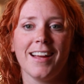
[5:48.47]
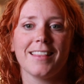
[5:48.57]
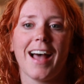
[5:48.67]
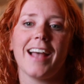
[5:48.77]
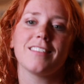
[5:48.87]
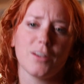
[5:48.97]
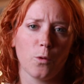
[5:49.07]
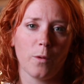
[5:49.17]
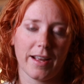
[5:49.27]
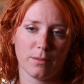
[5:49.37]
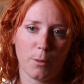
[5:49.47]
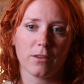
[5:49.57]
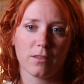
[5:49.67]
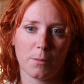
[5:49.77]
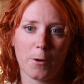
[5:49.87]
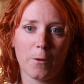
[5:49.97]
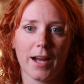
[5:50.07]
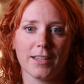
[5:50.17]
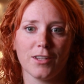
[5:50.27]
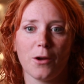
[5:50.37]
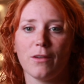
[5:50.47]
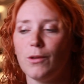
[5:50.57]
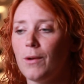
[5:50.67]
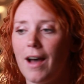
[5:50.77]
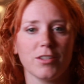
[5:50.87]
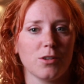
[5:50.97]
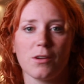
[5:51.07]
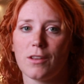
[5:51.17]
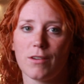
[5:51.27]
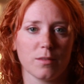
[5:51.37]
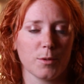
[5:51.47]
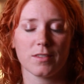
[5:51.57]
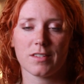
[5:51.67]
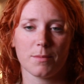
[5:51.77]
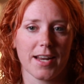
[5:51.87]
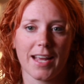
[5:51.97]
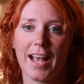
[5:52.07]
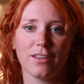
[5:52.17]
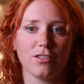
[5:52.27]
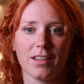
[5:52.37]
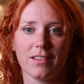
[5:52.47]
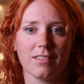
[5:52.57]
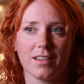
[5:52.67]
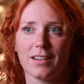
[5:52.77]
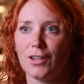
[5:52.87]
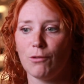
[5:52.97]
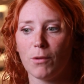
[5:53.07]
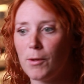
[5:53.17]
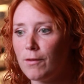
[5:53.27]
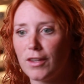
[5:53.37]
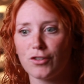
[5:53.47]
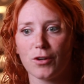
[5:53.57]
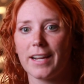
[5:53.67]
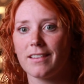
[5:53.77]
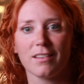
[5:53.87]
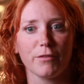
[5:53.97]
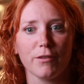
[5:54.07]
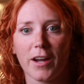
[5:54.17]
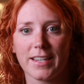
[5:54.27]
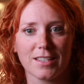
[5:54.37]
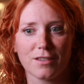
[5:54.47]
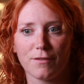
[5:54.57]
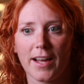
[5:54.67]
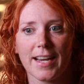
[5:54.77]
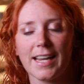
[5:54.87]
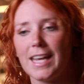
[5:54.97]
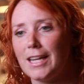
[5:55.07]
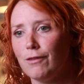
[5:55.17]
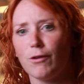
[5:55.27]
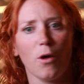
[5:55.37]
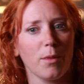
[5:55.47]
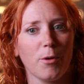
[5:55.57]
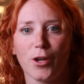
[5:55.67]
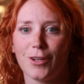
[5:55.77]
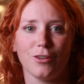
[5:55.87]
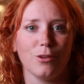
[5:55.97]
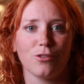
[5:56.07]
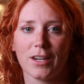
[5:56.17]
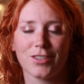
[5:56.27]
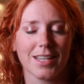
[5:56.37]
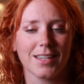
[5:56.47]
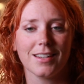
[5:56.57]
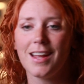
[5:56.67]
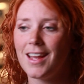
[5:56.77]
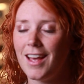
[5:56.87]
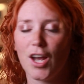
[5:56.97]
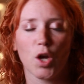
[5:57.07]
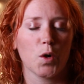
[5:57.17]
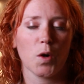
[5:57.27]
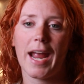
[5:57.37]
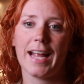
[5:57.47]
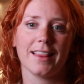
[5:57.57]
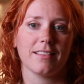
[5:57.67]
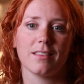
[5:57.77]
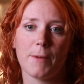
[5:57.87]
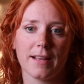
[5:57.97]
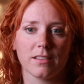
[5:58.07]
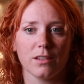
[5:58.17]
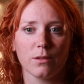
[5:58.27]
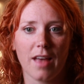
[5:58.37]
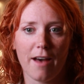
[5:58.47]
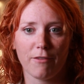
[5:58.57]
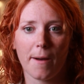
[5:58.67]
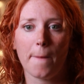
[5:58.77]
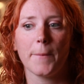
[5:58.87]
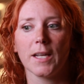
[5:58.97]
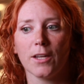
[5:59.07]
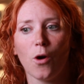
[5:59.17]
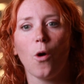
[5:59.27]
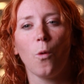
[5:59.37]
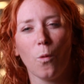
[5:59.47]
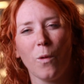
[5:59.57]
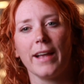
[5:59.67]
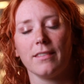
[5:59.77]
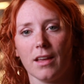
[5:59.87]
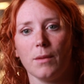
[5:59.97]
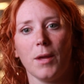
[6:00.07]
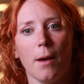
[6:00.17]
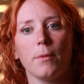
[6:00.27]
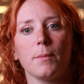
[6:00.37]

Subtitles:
that isn't always possible. And you know, if you have a dog that responds to medications and you remove the triggers if you've identified any and you've got them on good nutrition, great, that's the best news ever. But you're not always going to be able